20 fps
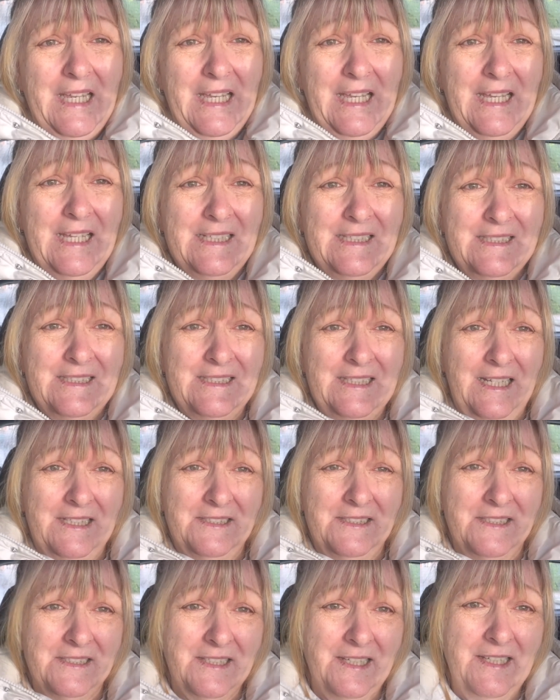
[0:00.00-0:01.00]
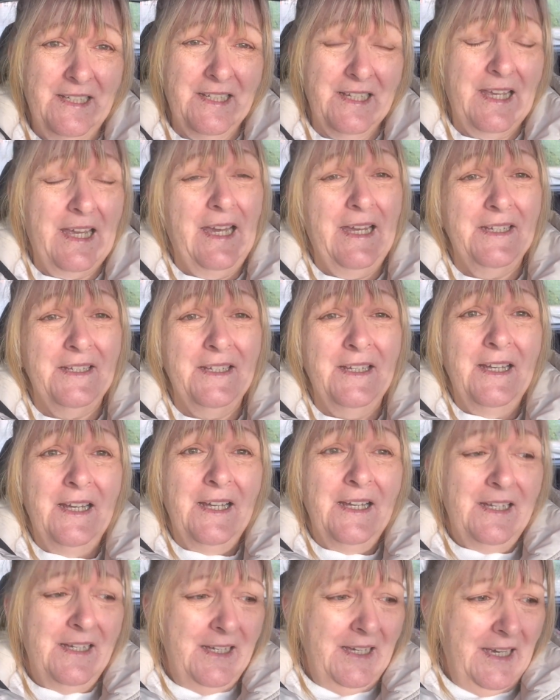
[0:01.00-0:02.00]
It's Saturday again
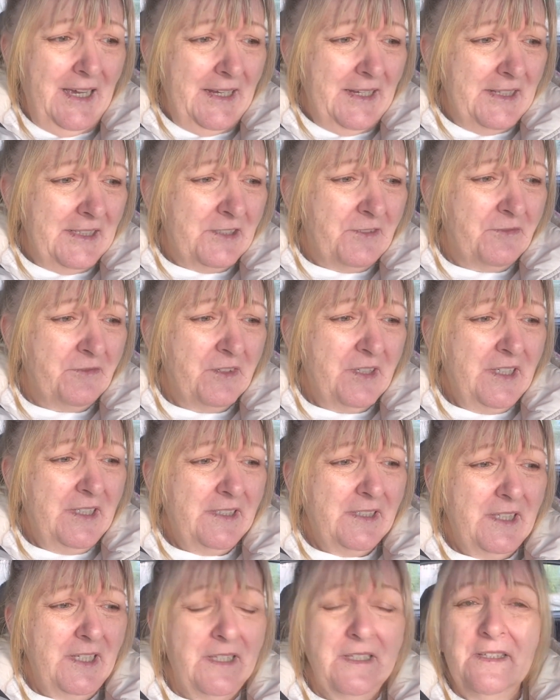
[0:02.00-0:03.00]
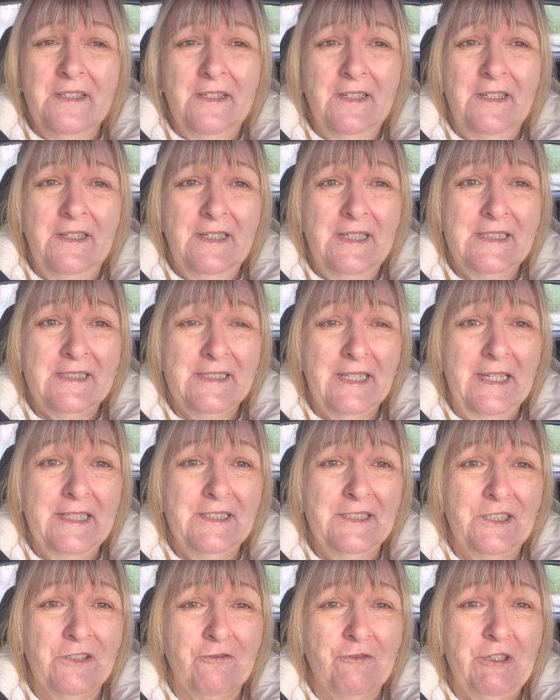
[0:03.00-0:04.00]
and it's freezing. It's nine
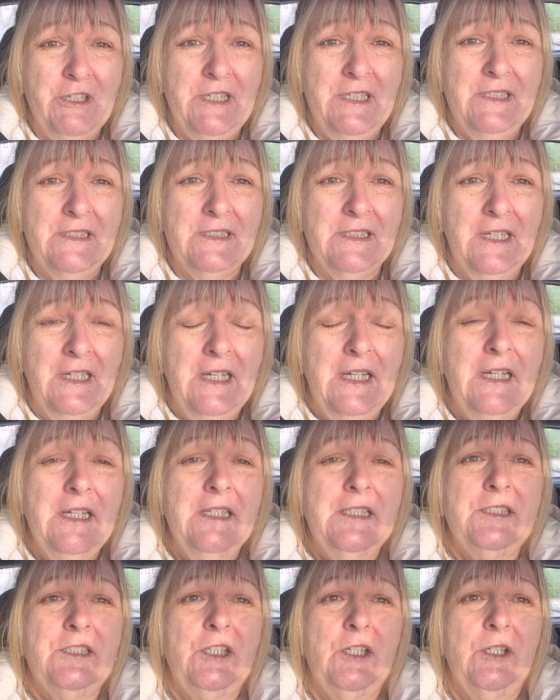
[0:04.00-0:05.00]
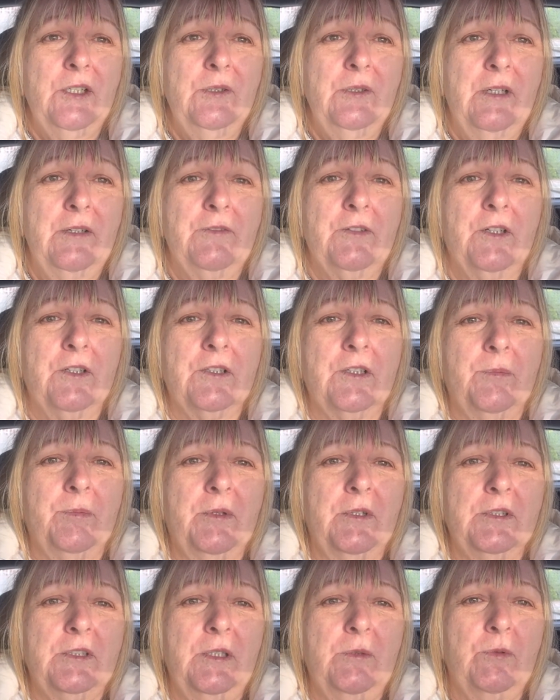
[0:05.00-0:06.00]
degrees. So I've got the
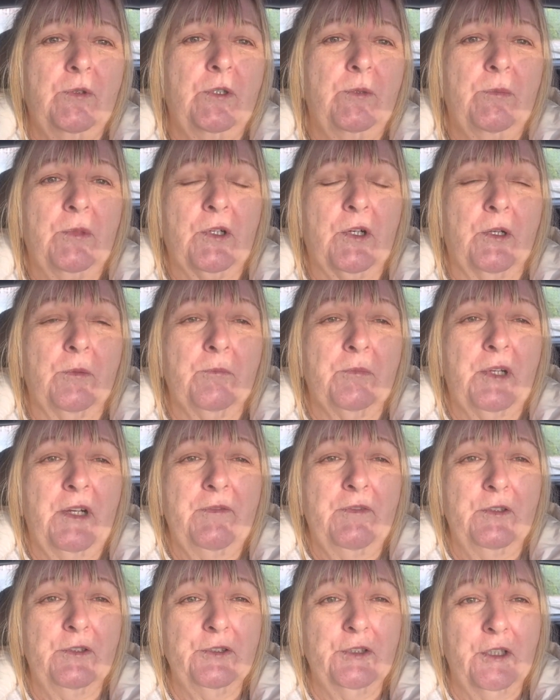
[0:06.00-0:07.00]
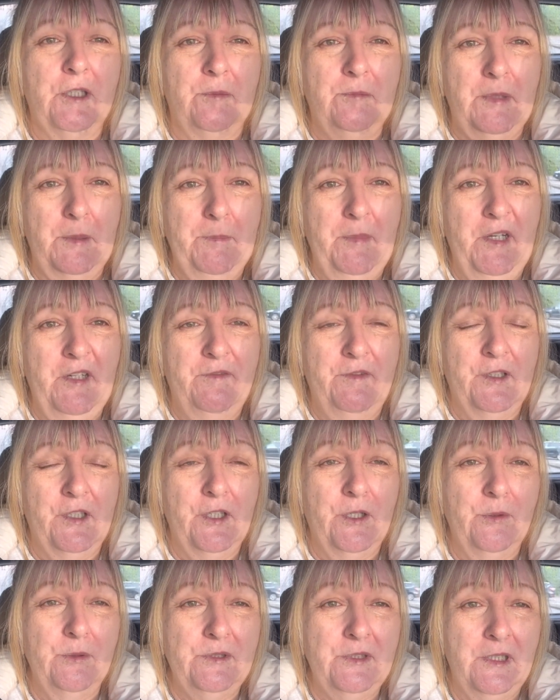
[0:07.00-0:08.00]
body warmer on, but I've also got my puffer
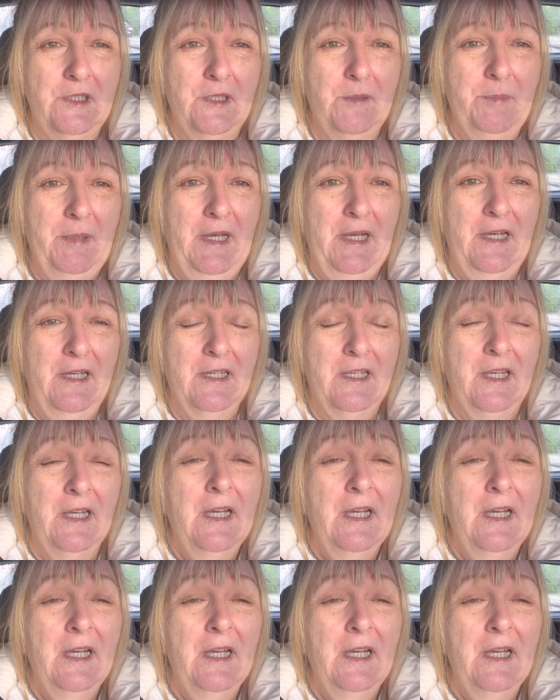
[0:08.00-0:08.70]
coat in the back.